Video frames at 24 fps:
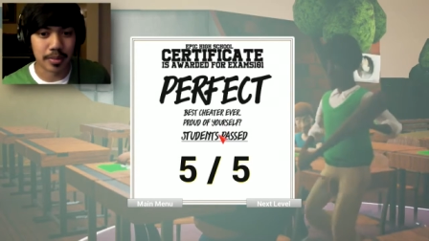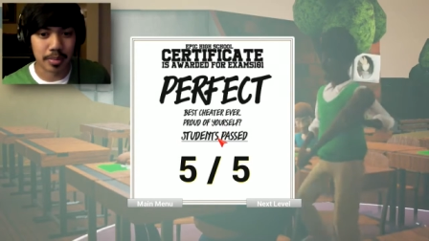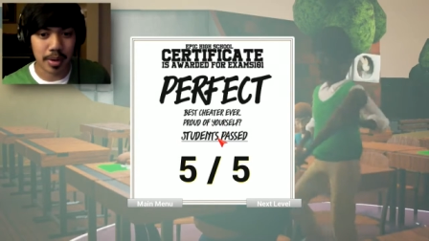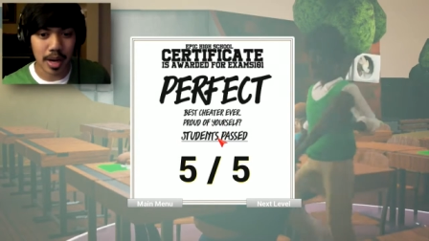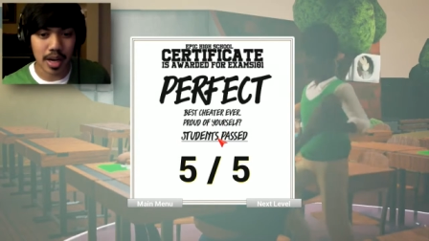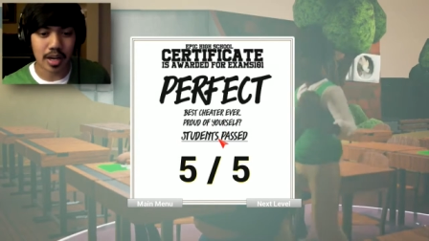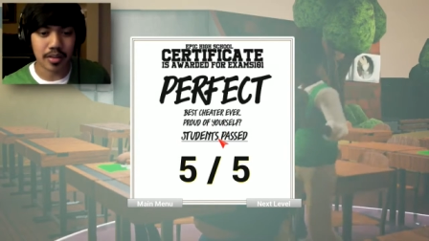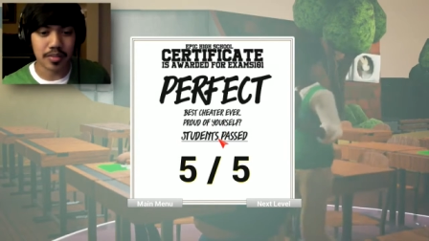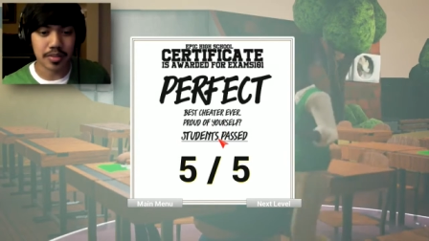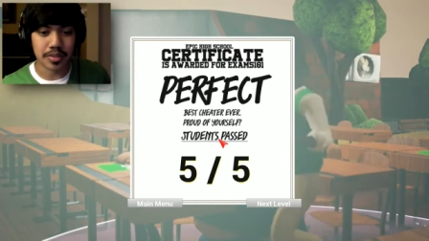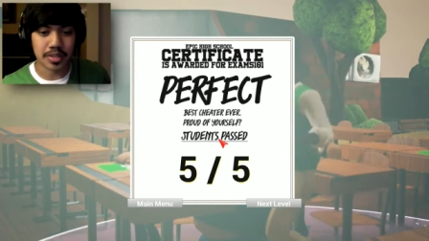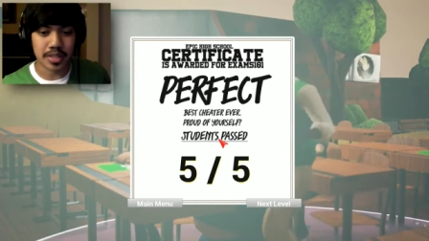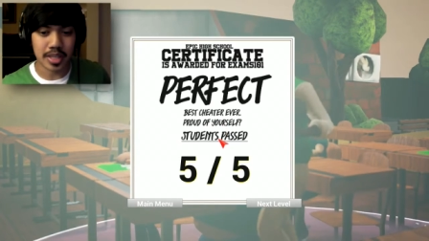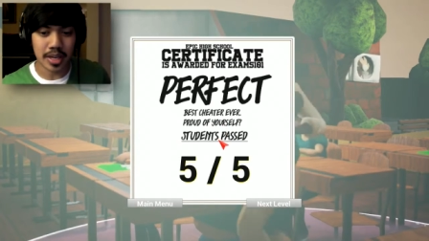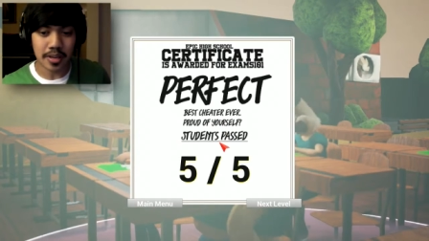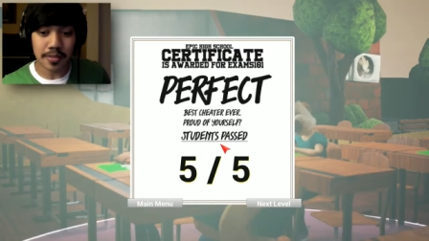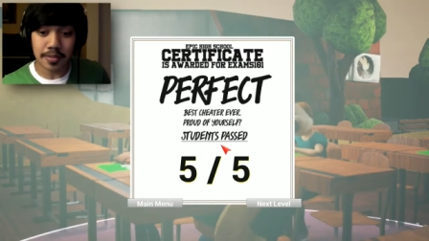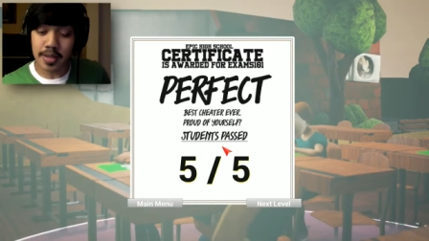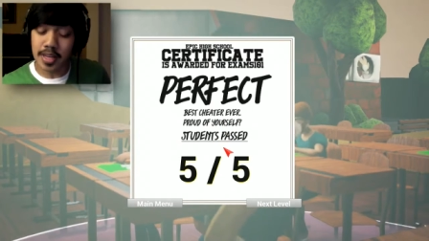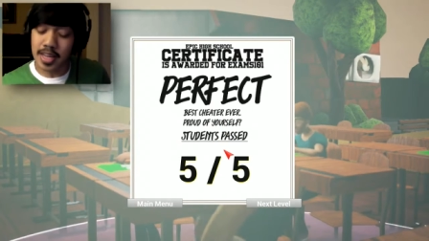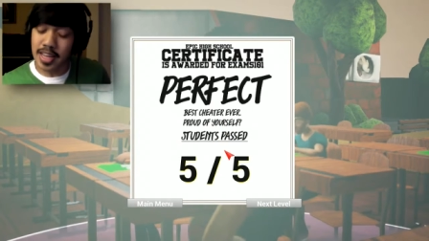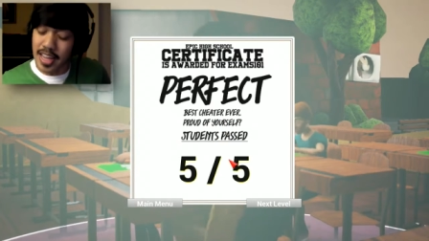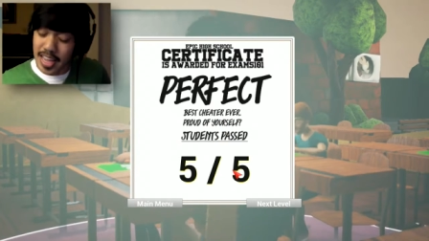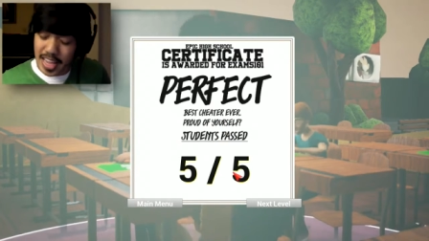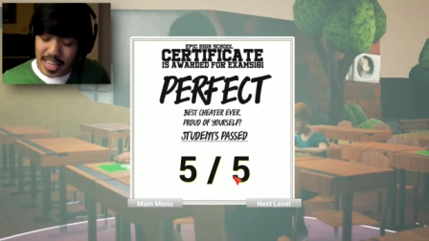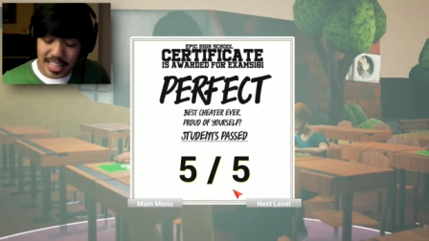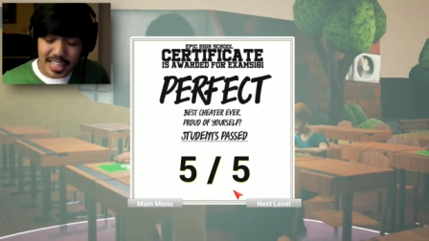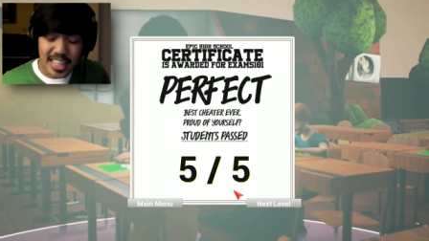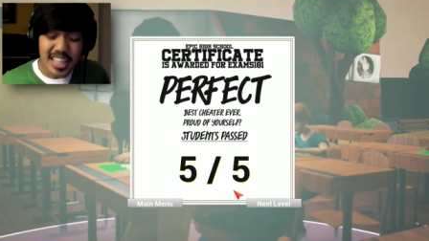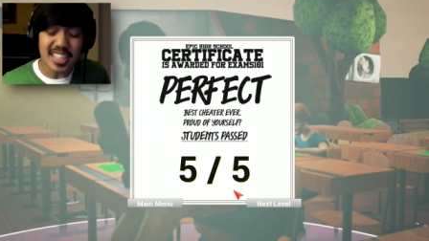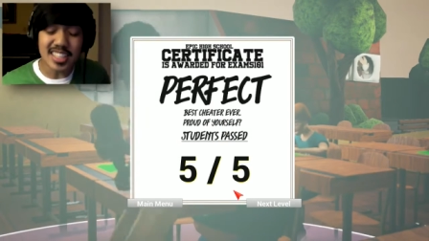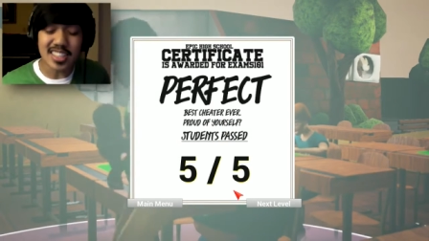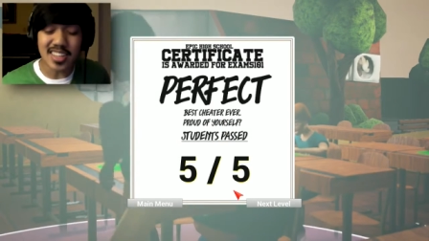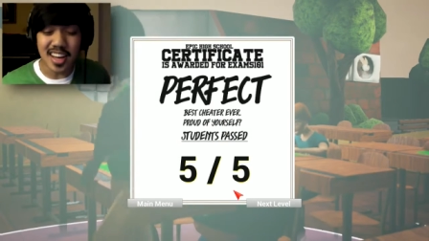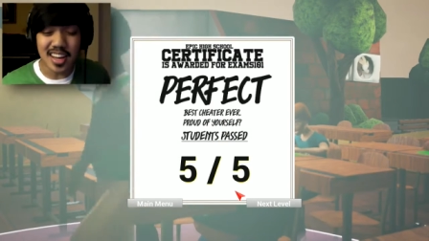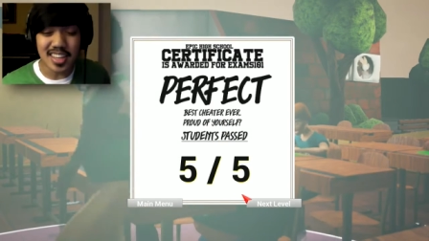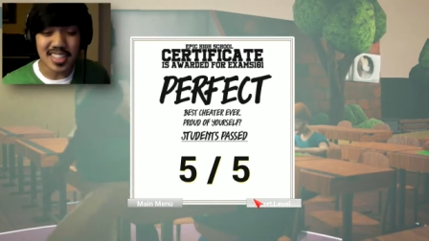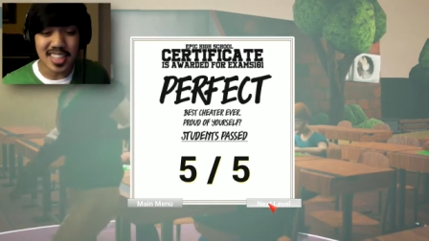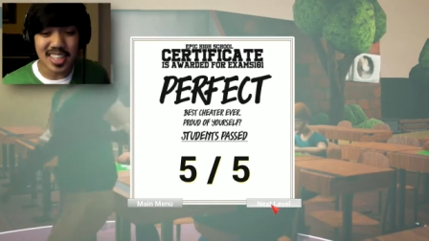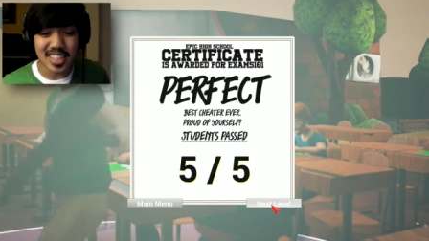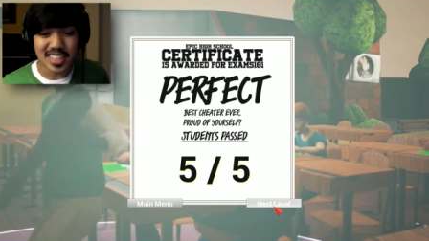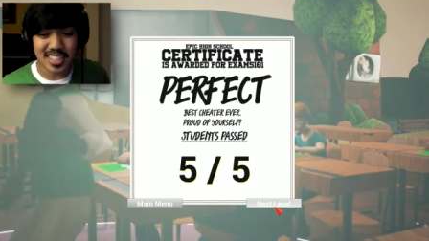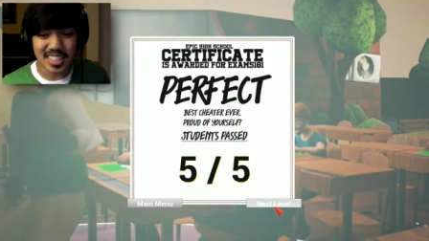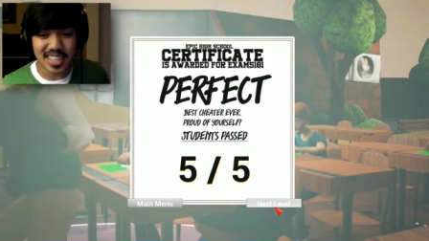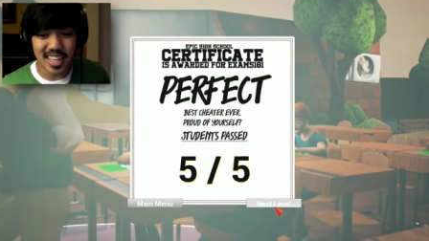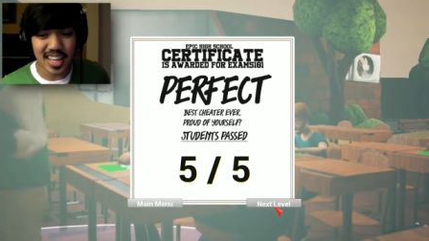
Proud of yourself? In this context,